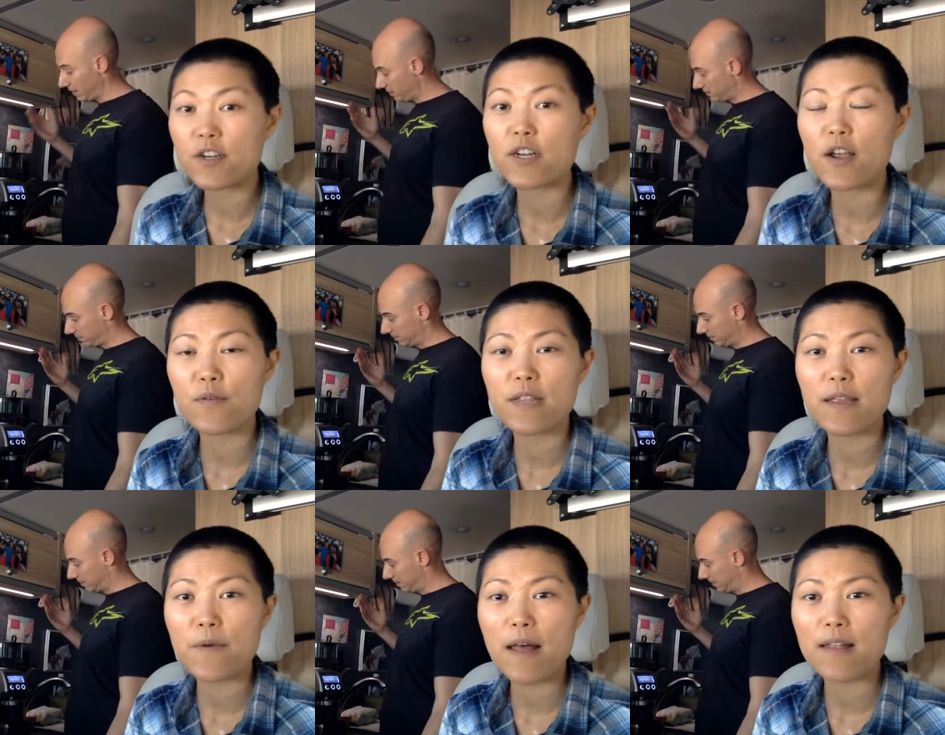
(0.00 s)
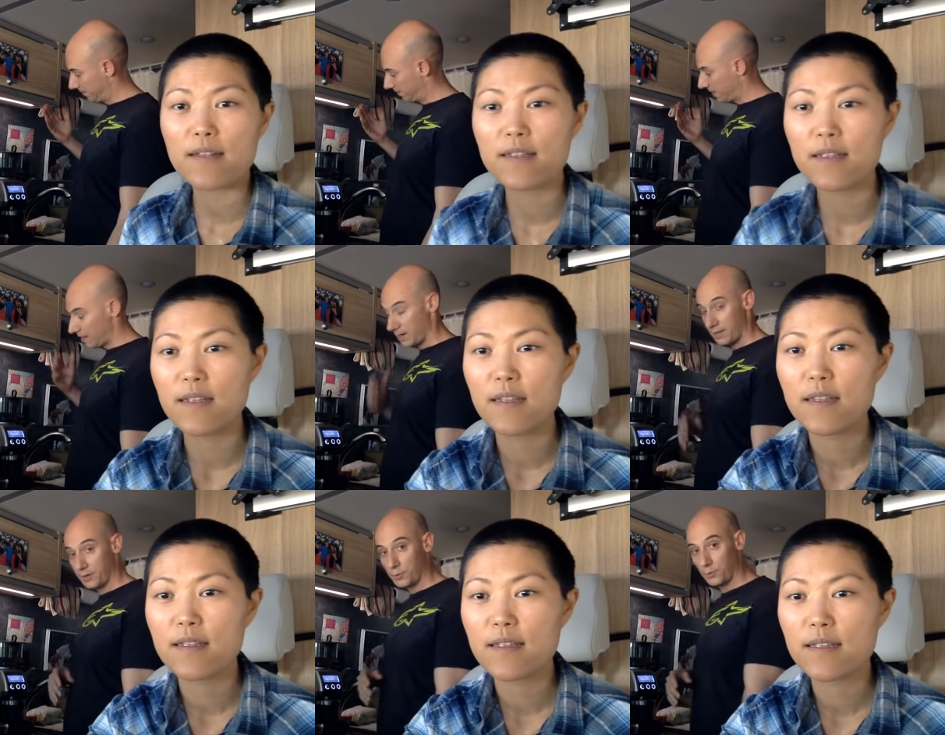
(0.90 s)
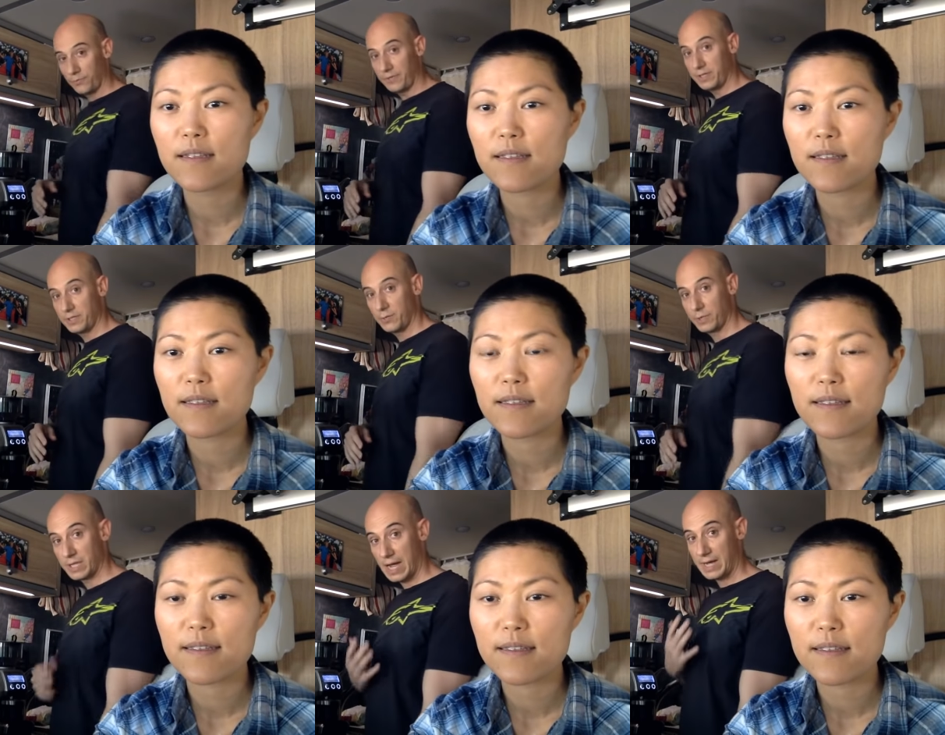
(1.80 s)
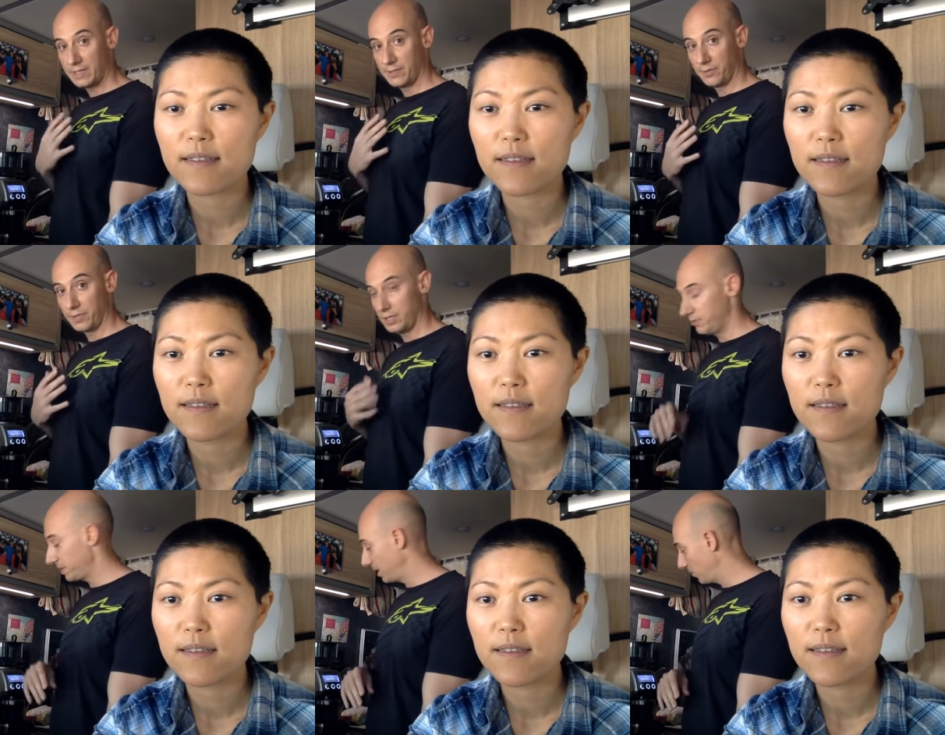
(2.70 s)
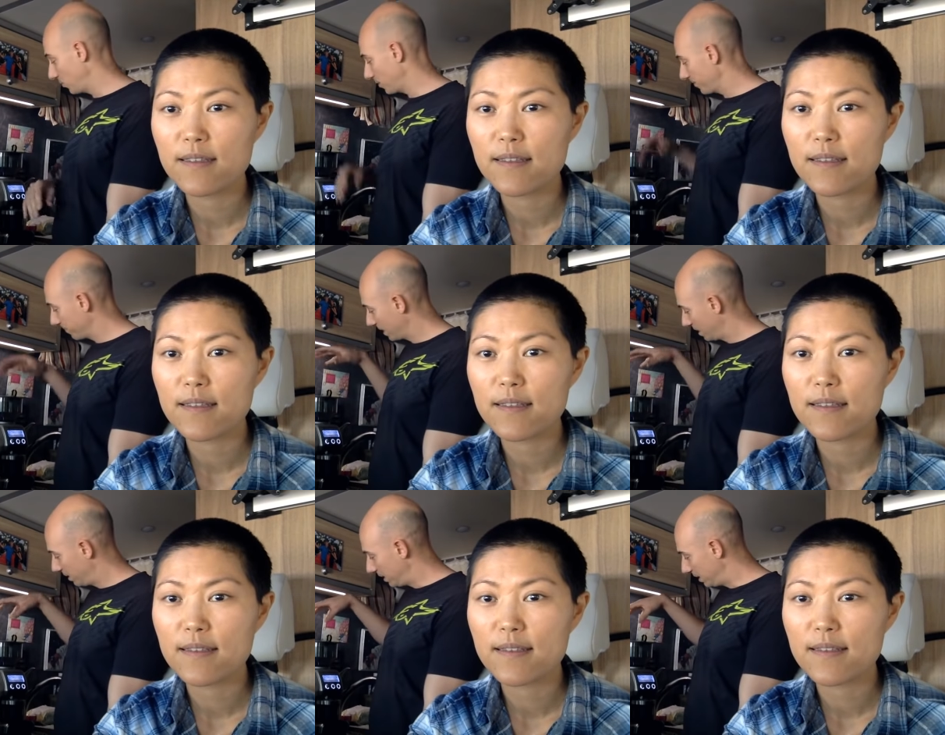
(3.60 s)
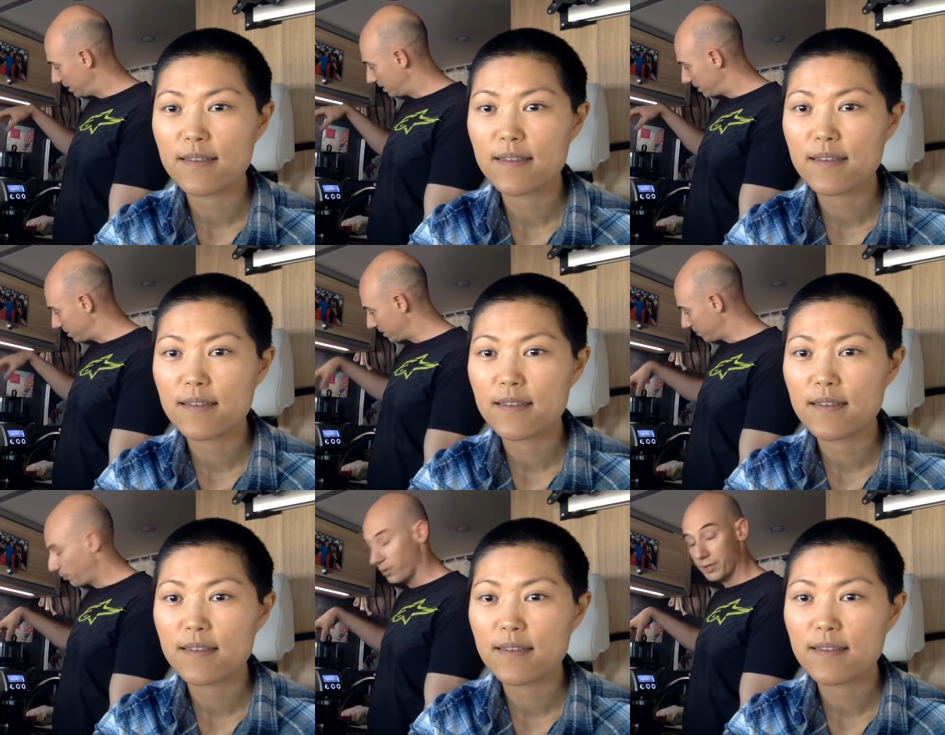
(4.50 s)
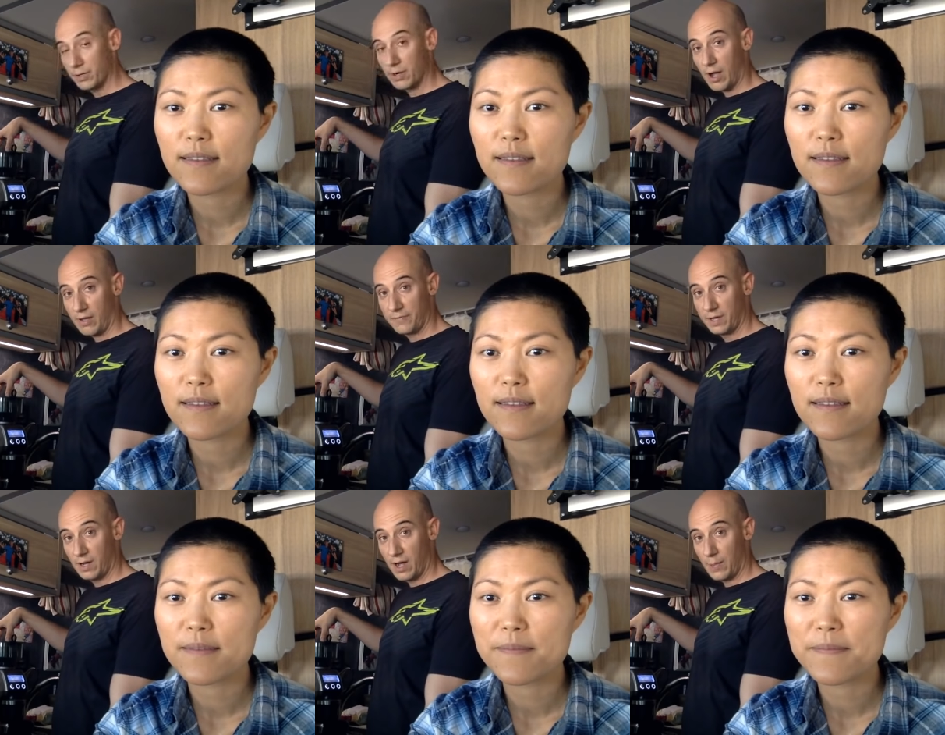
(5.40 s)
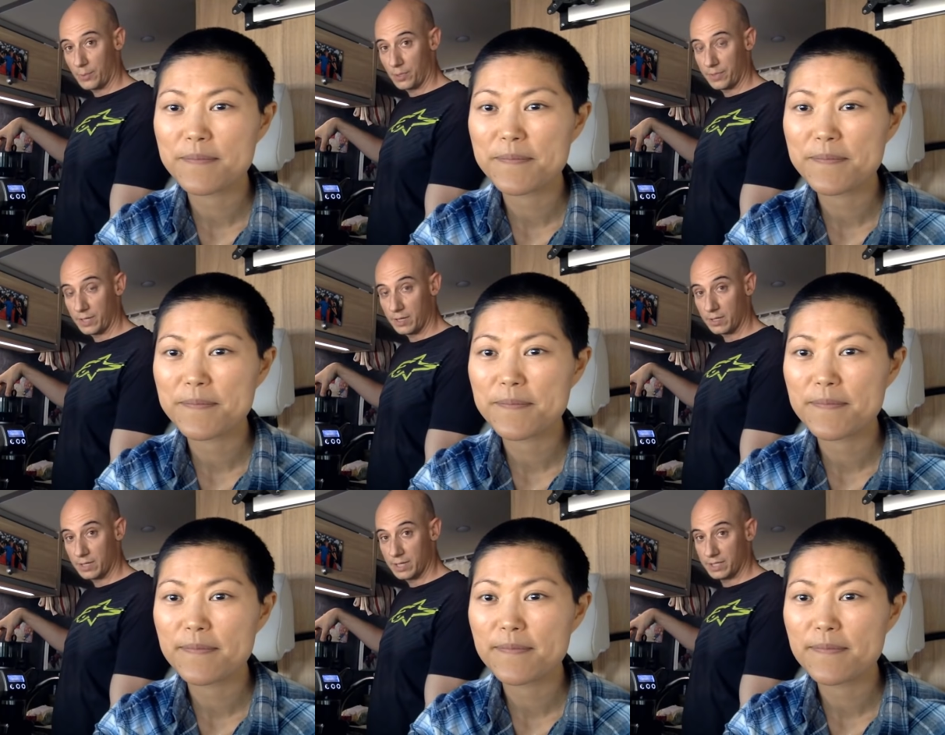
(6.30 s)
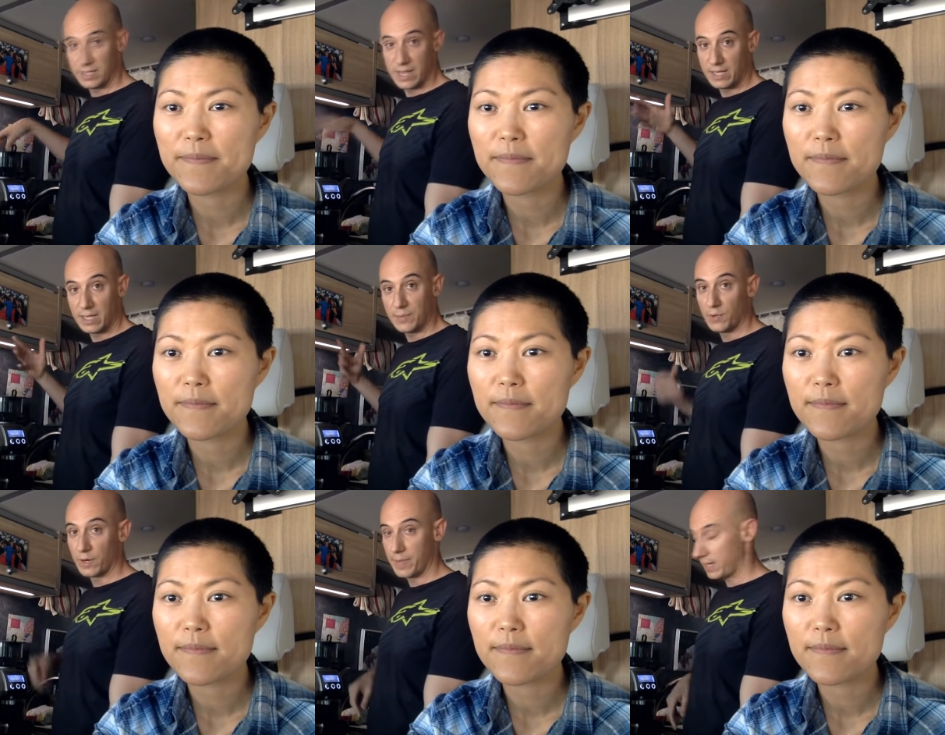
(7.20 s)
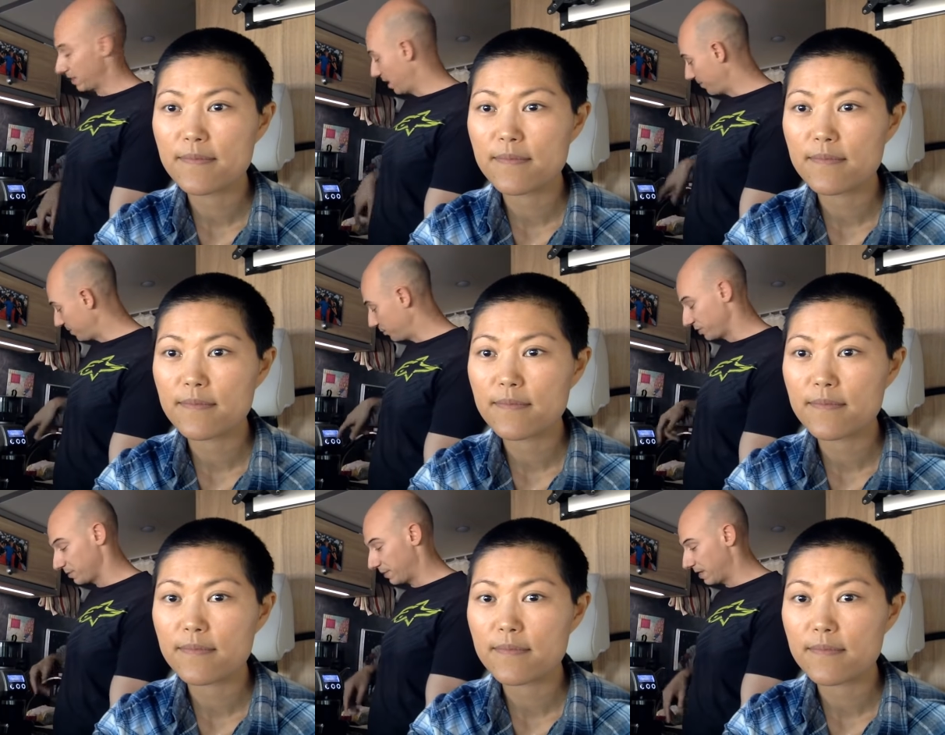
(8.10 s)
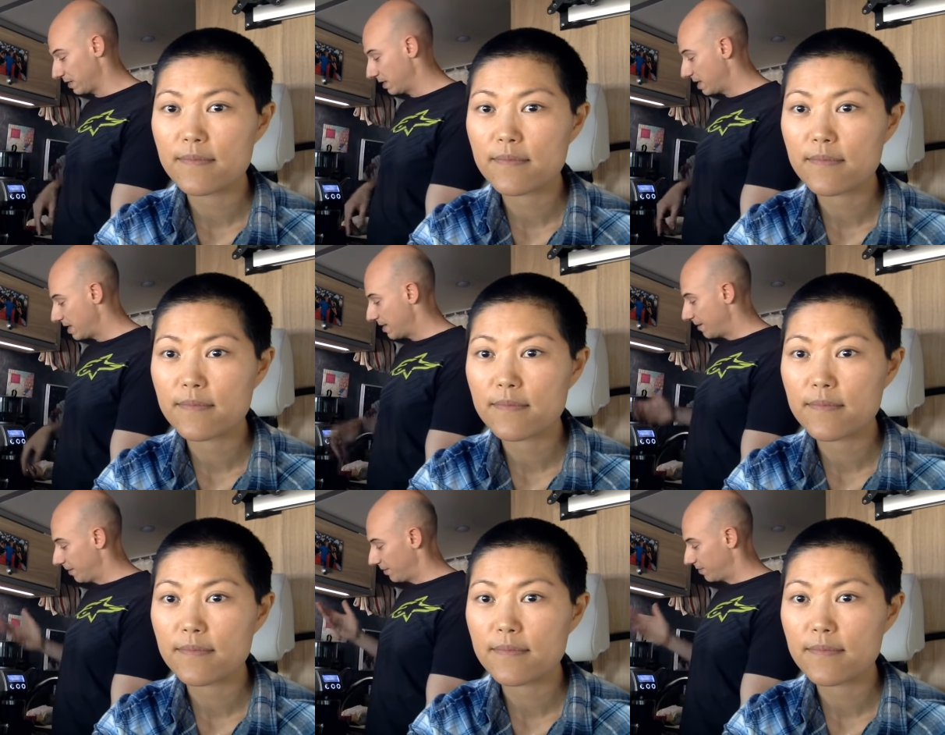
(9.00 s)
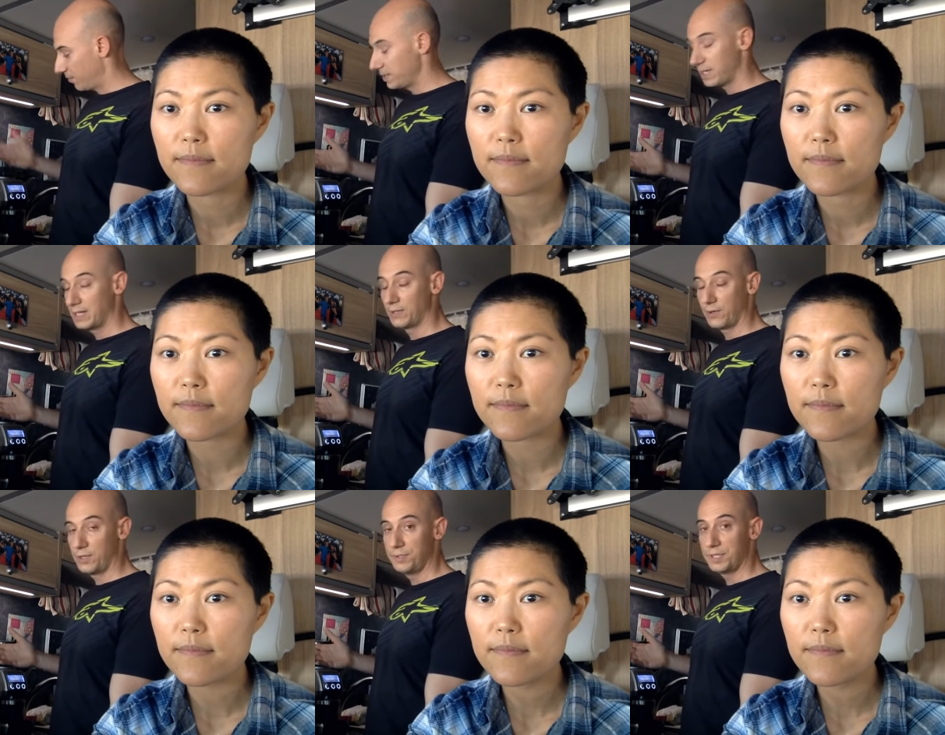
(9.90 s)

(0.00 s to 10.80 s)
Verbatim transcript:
Speaker 1: out really well.
Speaker 2: Another cool feature, which I don't use anymore, is you can put all your coffee in a hopper up here. And just anytime you want to make a cup, you push a button. The reason I don't use it